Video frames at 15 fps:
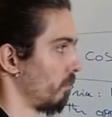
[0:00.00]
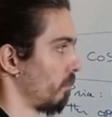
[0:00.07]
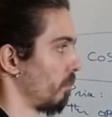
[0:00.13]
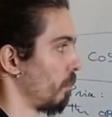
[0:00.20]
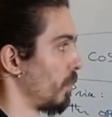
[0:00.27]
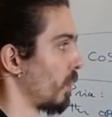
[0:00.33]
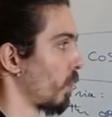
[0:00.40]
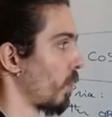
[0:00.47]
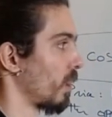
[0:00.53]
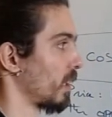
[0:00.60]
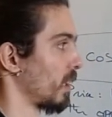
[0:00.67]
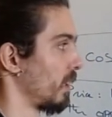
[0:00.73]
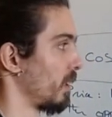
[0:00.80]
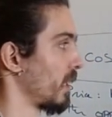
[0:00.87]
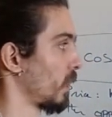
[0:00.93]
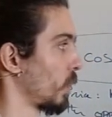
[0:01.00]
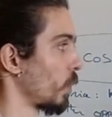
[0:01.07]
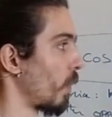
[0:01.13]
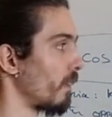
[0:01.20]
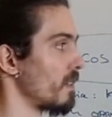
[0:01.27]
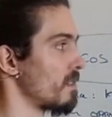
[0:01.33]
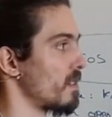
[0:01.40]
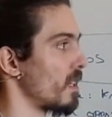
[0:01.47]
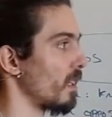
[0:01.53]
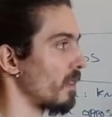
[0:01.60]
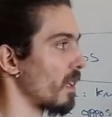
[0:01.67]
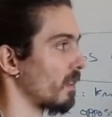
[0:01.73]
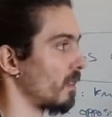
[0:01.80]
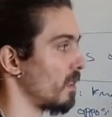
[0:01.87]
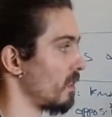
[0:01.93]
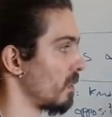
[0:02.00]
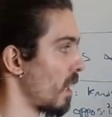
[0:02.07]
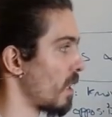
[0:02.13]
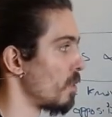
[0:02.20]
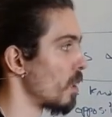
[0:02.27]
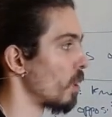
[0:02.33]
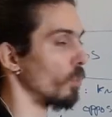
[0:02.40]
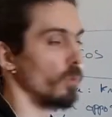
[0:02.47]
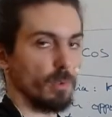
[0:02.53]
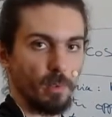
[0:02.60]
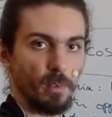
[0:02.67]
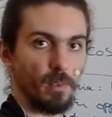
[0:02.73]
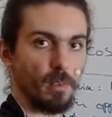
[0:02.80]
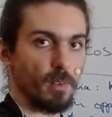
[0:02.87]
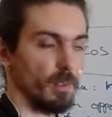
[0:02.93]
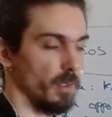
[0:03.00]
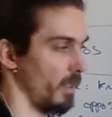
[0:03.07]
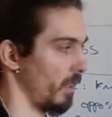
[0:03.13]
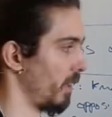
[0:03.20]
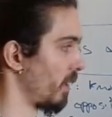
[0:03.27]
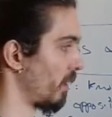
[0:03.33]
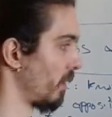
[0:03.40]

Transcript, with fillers: Because that's the only thing that is unknown here.